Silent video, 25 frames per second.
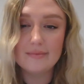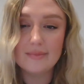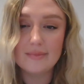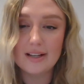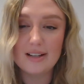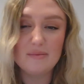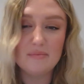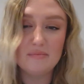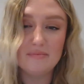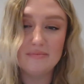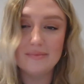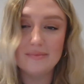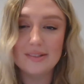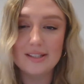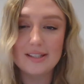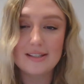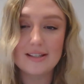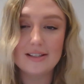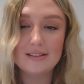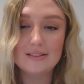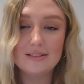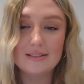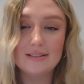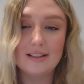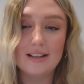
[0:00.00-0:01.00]
I'm
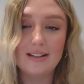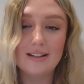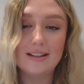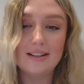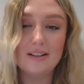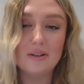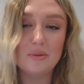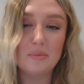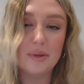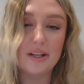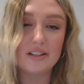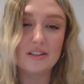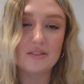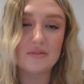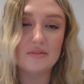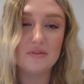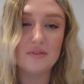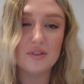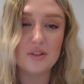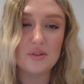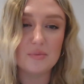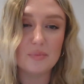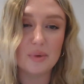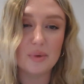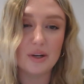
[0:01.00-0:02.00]
still a little bit
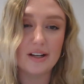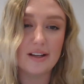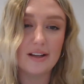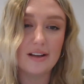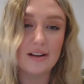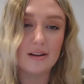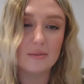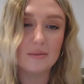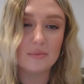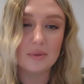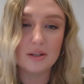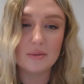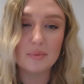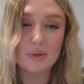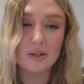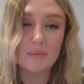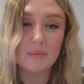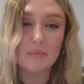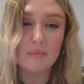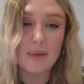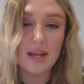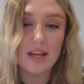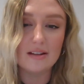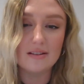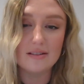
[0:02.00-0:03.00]
confused by it. I'm going to put it
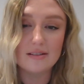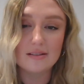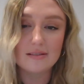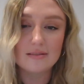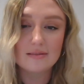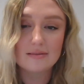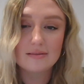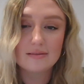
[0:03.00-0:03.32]
mid.